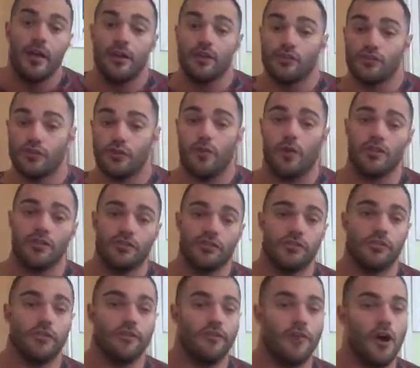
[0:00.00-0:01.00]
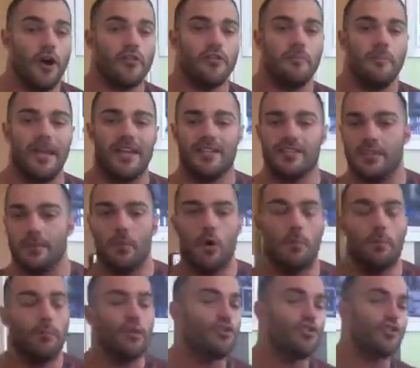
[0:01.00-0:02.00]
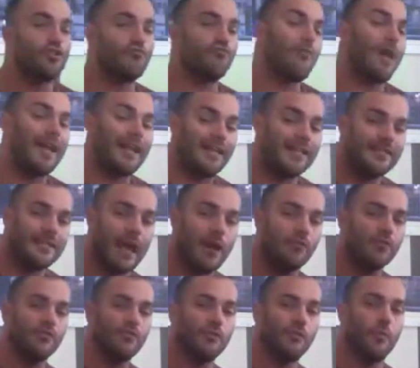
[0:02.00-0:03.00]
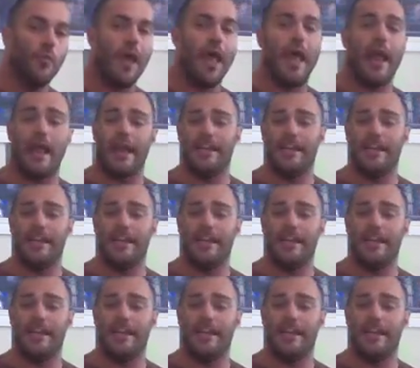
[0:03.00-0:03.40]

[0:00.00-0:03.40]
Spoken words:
So on and so forth. Mix them up, but just write it down somewhere,